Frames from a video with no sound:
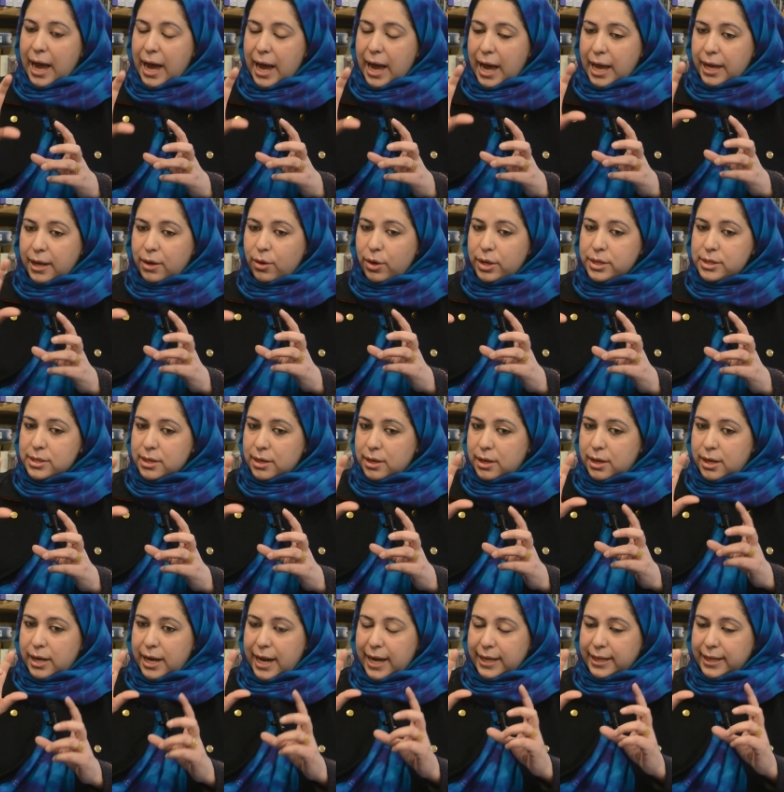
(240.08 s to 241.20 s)
I got,
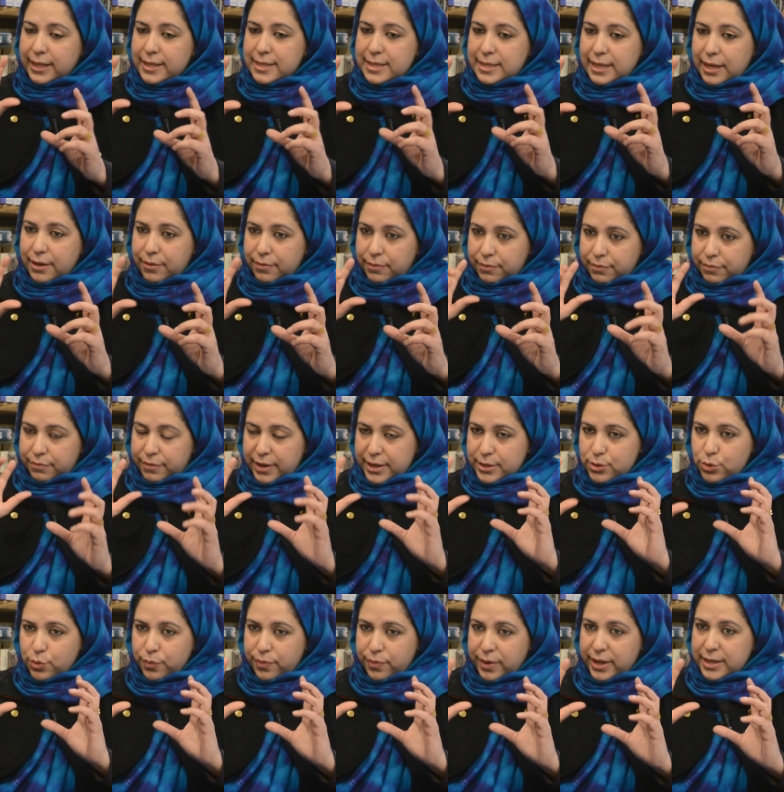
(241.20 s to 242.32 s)
uh, I can say,
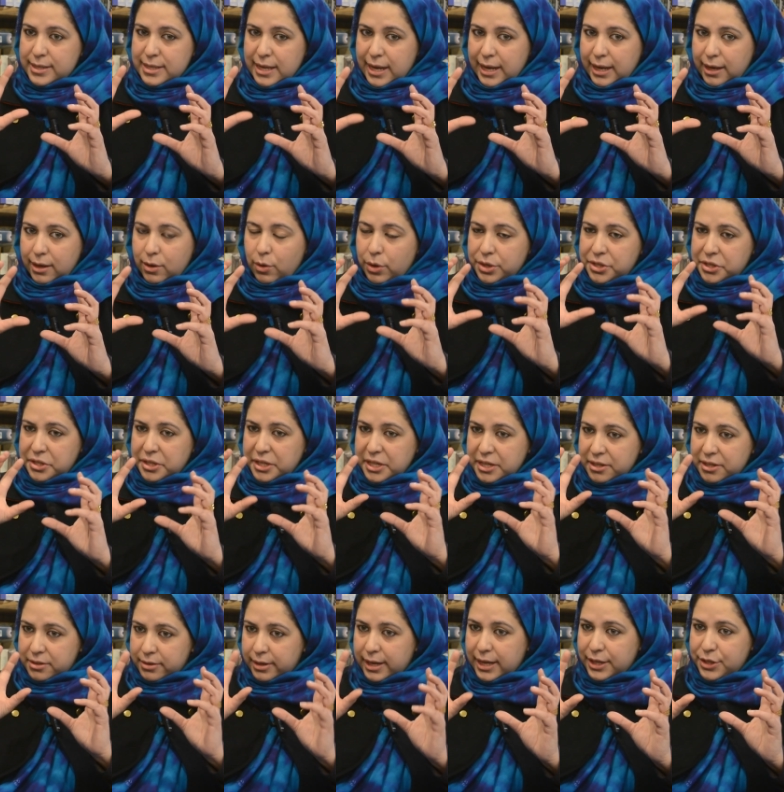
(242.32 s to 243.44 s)
face to face, I got an
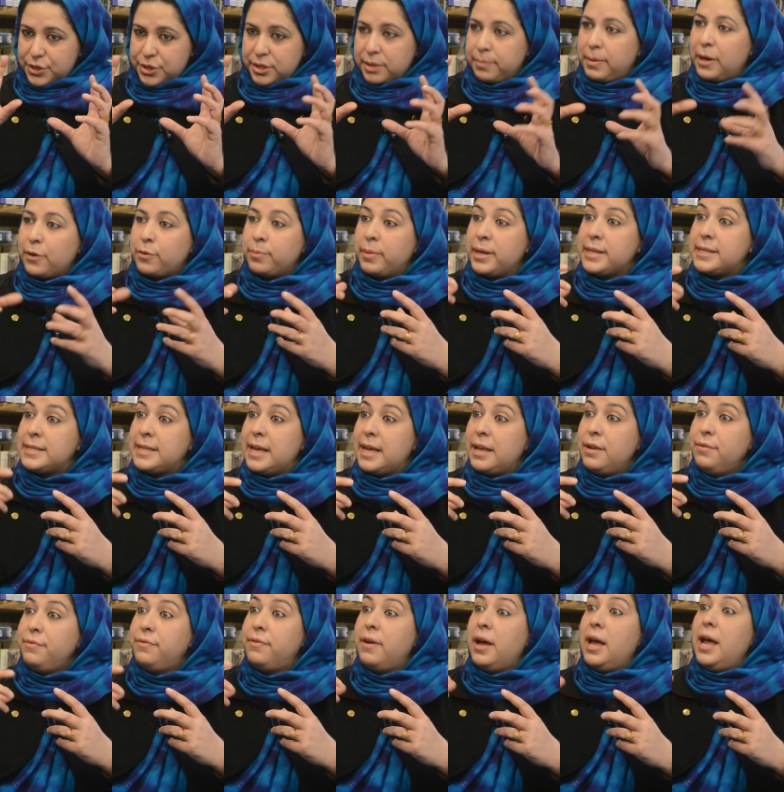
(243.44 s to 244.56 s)
introduction about
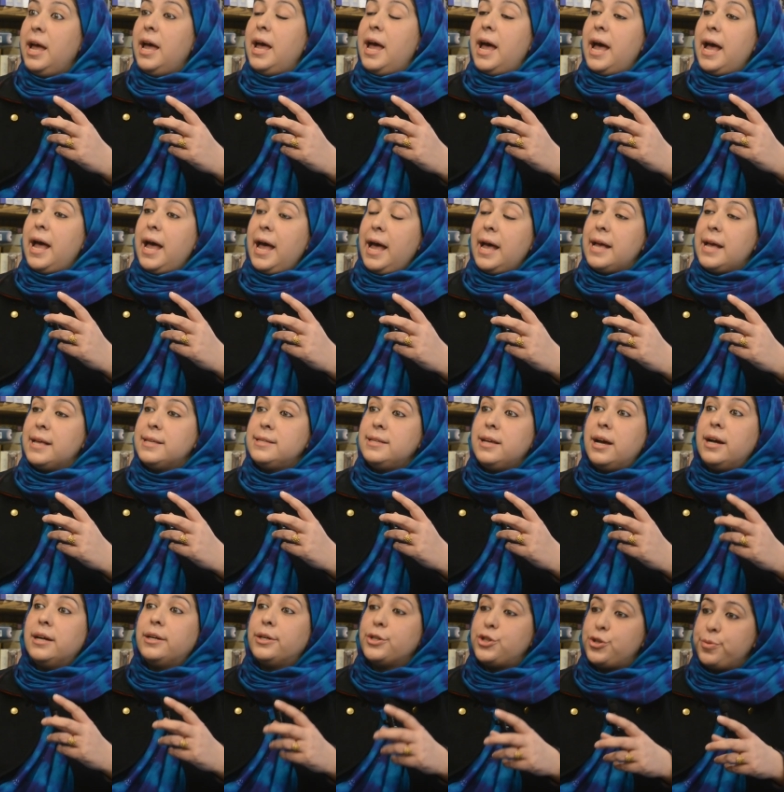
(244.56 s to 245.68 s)
myself as
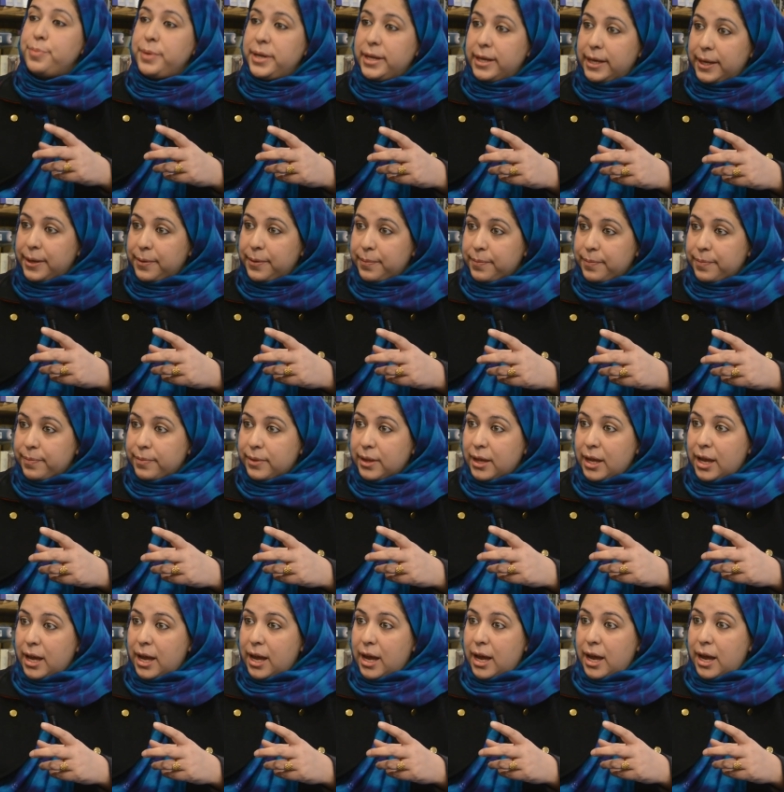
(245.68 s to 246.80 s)
a Kashmiri.
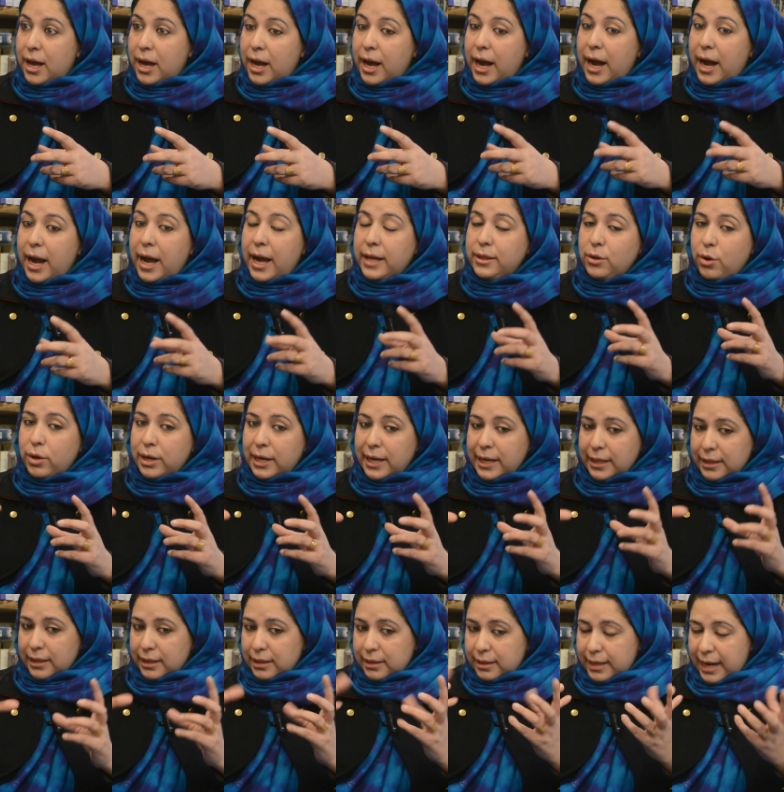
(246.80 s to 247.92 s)
I thought
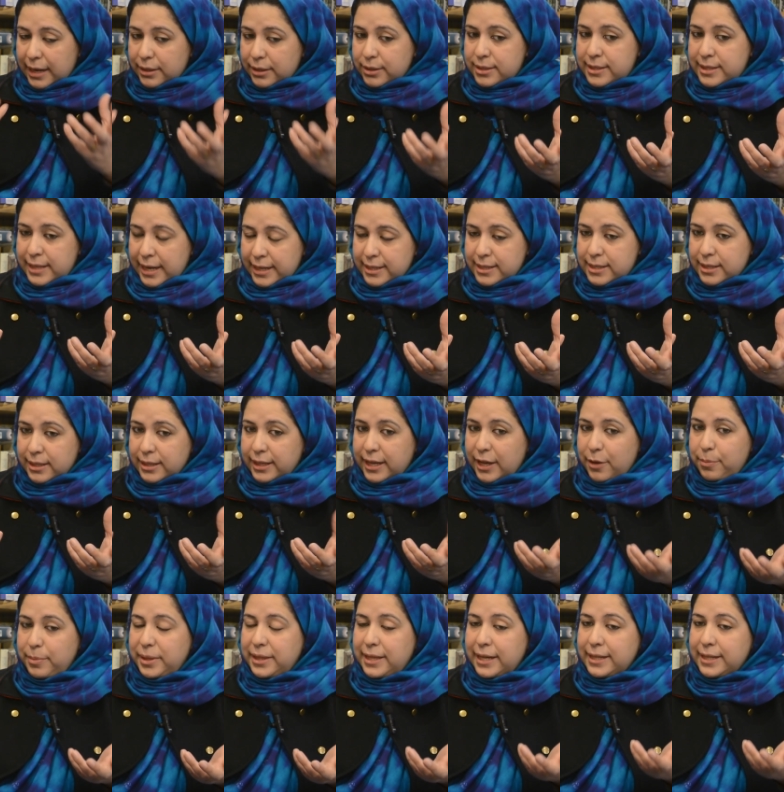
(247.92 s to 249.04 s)
like that center
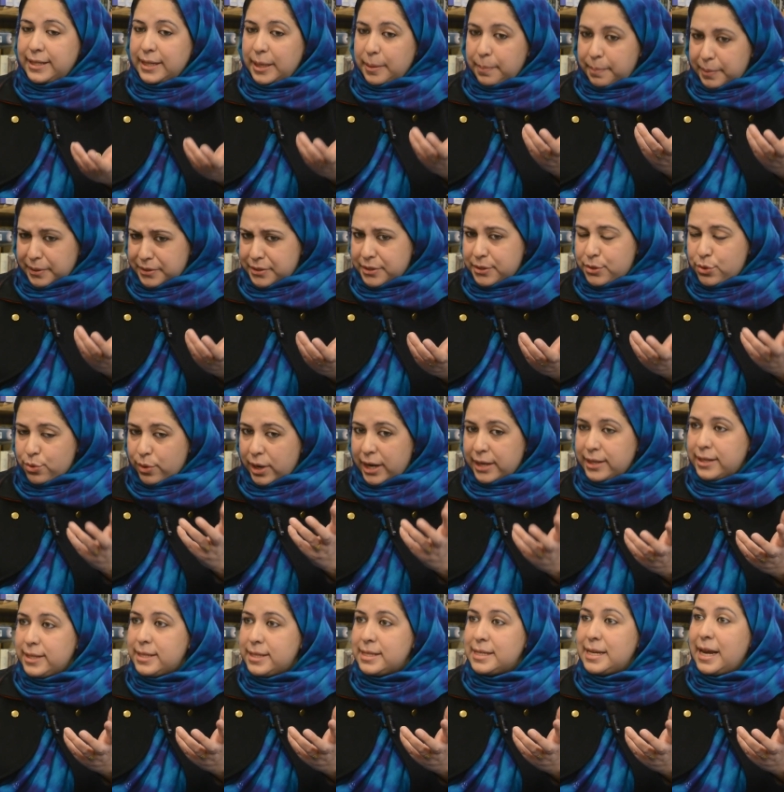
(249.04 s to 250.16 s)
gave me that impetus to
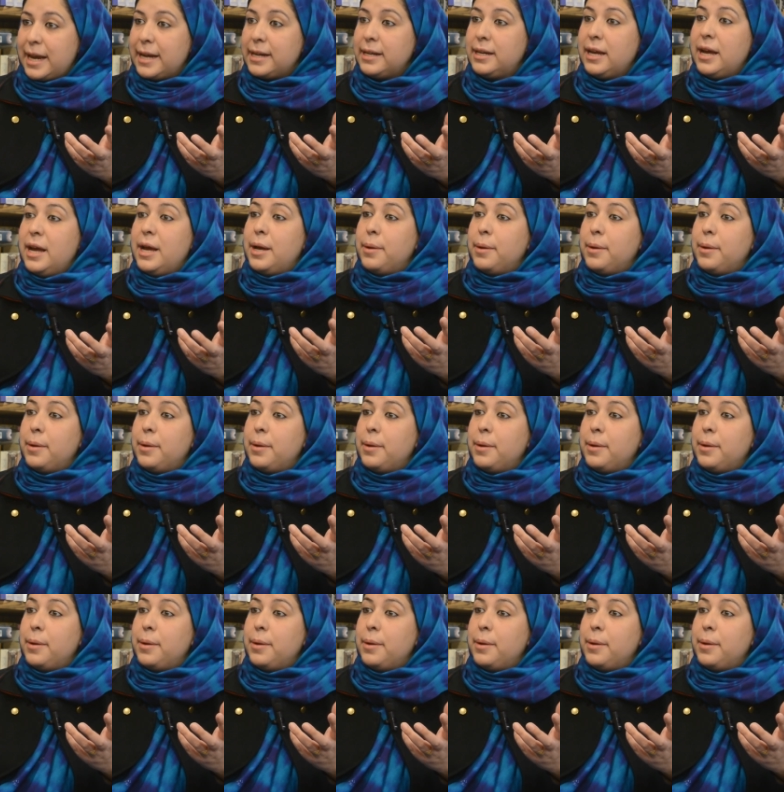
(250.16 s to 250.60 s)
understand